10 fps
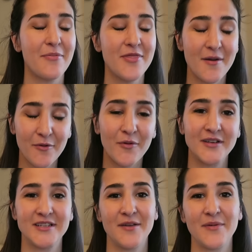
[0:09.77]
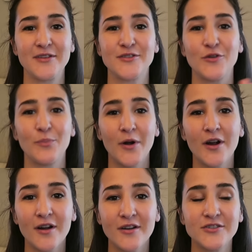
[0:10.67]
Number one tip is to
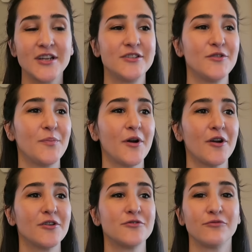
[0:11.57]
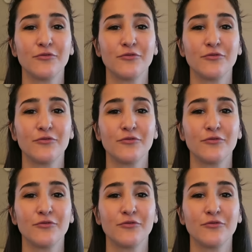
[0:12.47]
purge and to purge